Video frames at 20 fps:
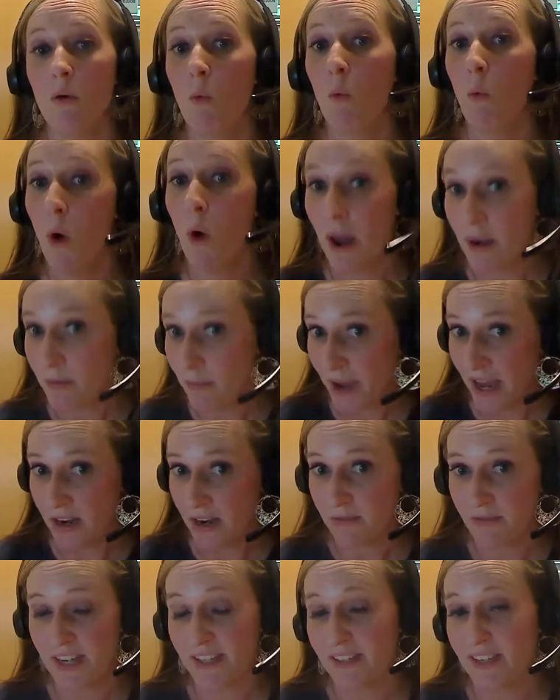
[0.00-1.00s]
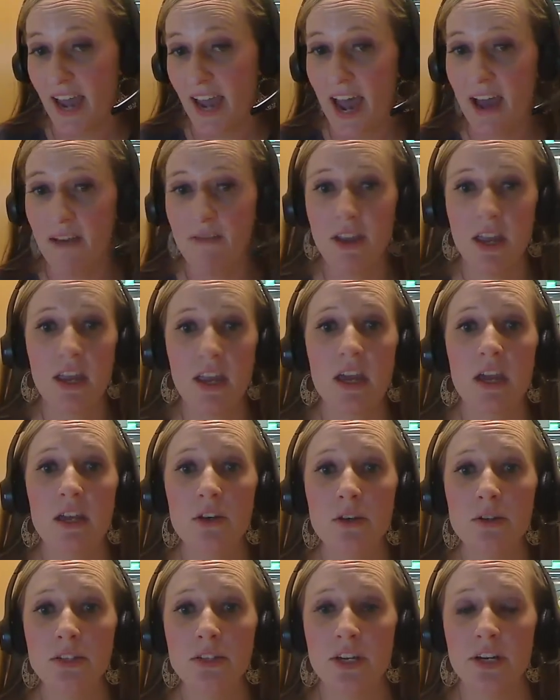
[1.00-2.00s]
One benefit to having a
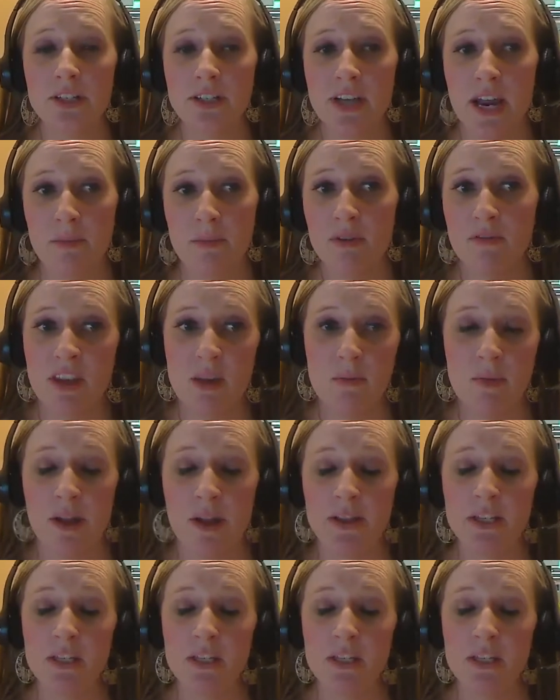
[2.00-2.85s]
newsletter type of email,